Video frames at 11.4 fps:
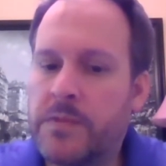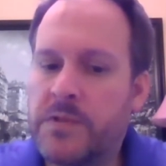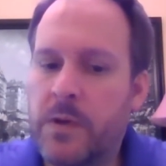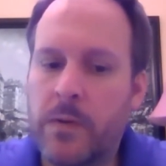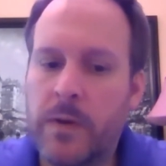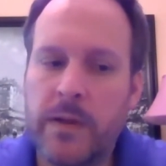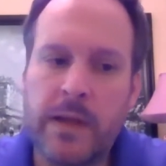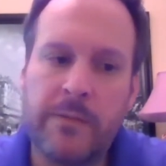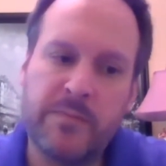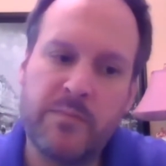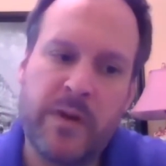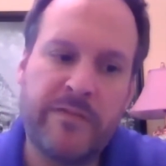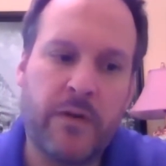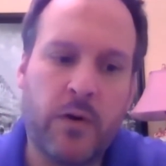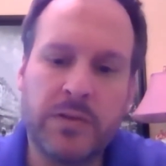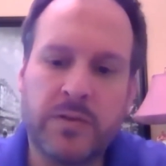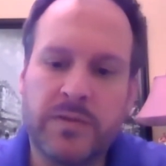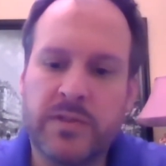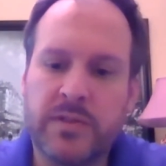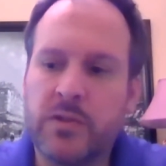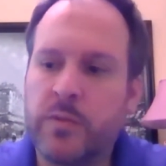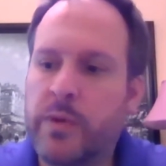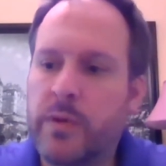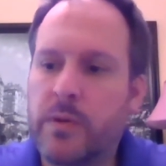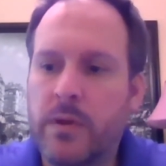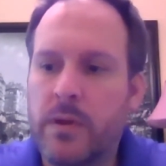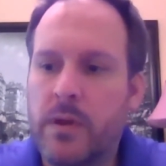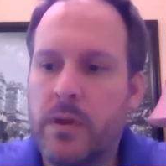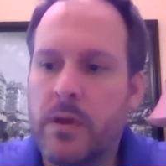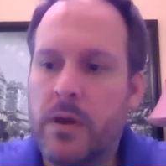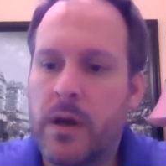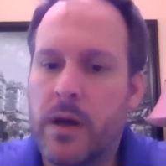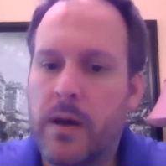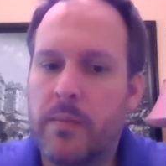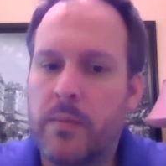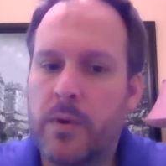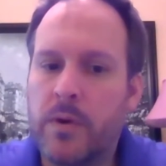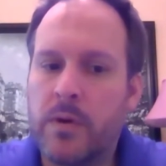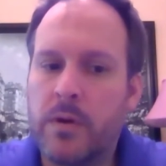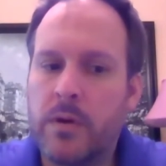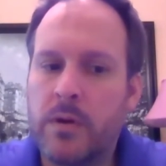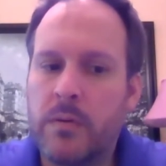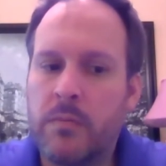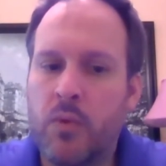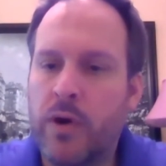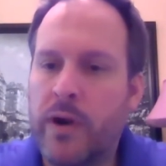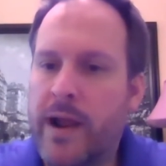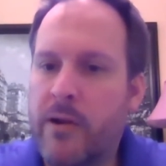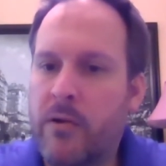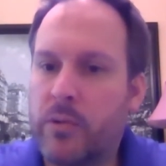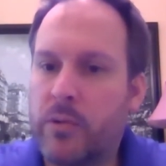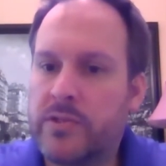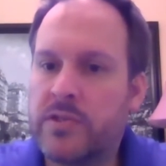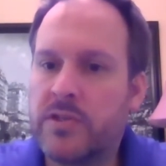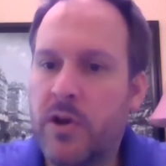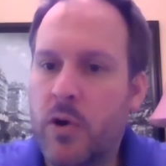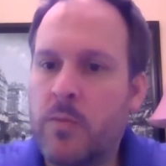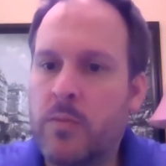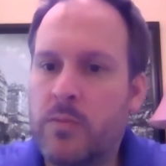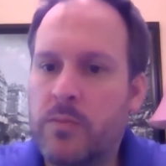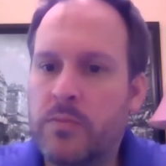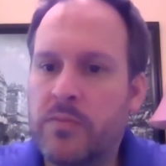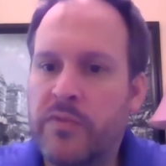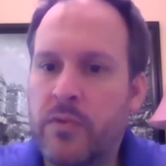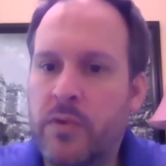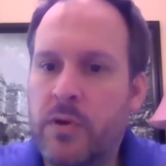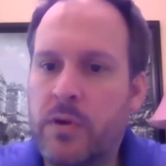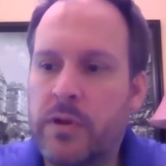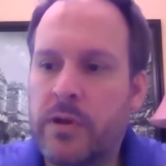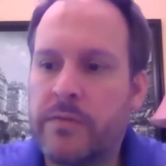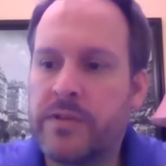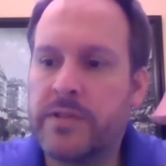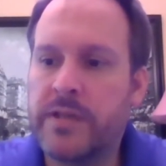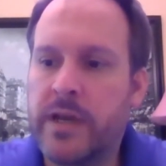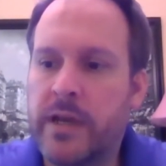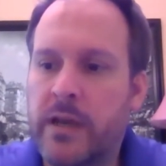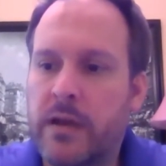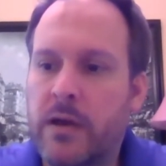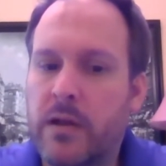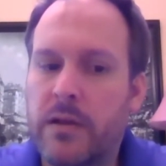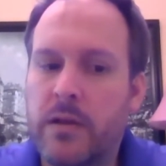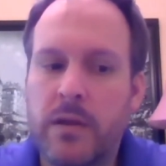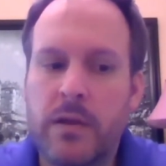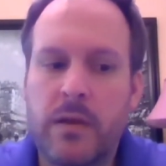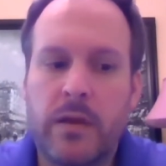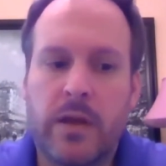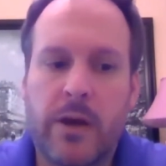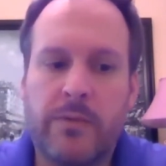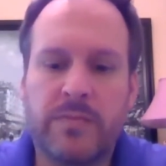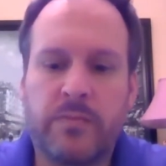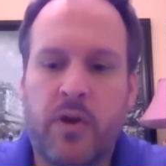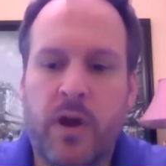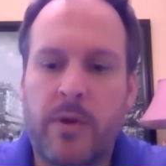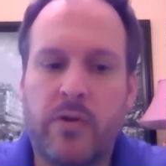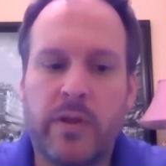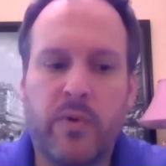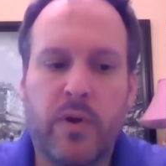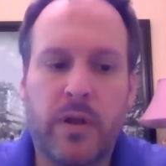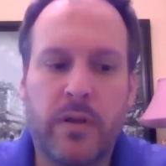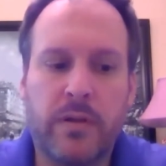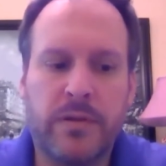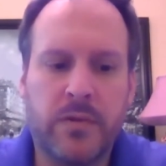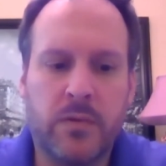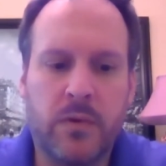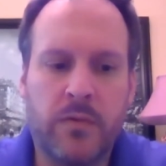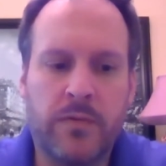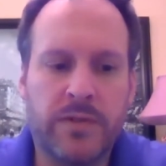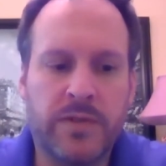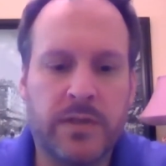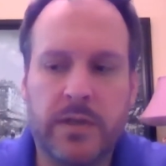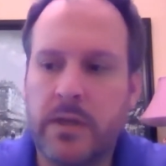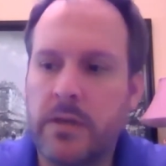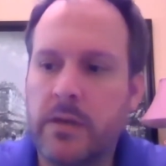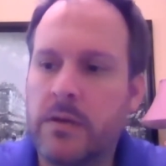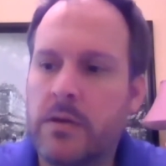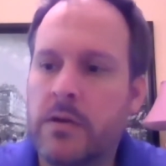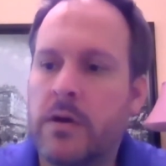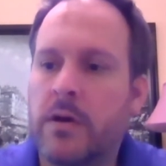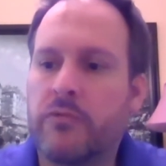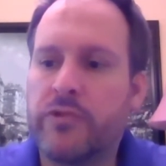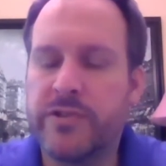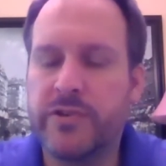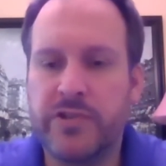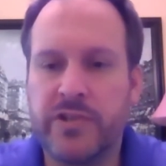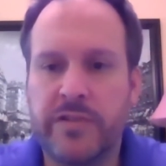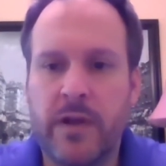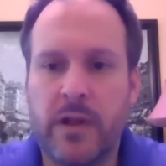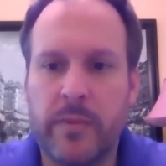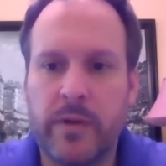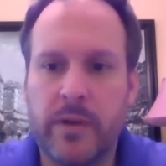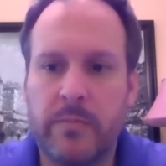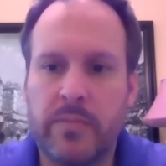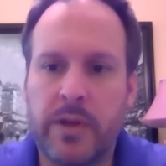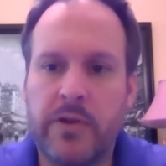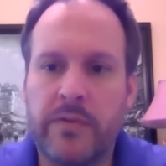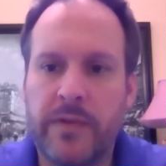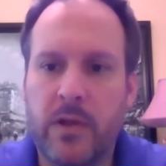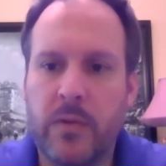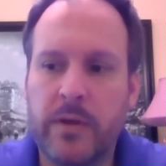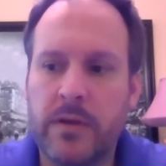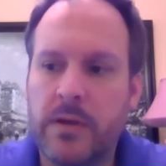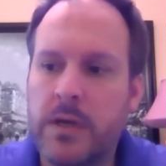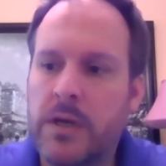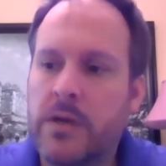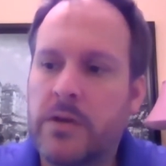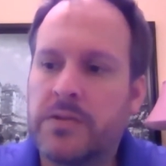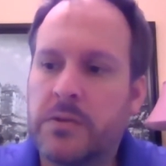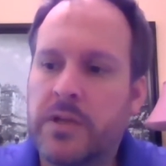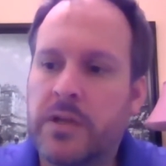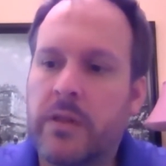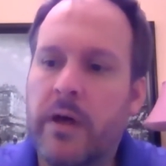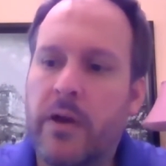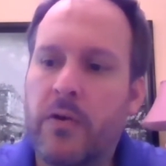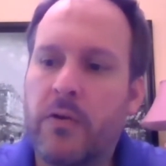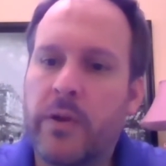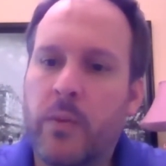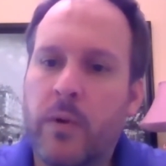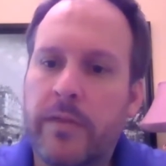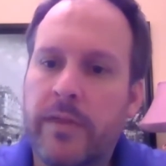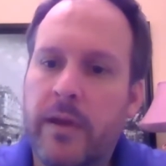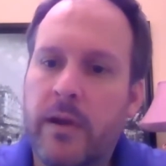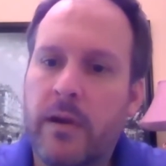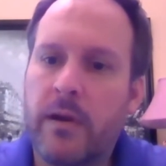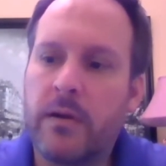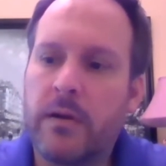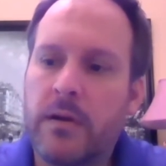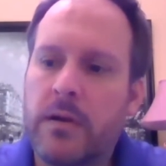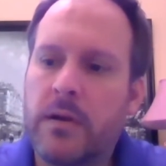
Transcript: So, and then my focus was a little bit more narrow in scope before, and obviously taking on, you know, I was primarily brought in to oversee research and development and player development. So did a lot of early work there.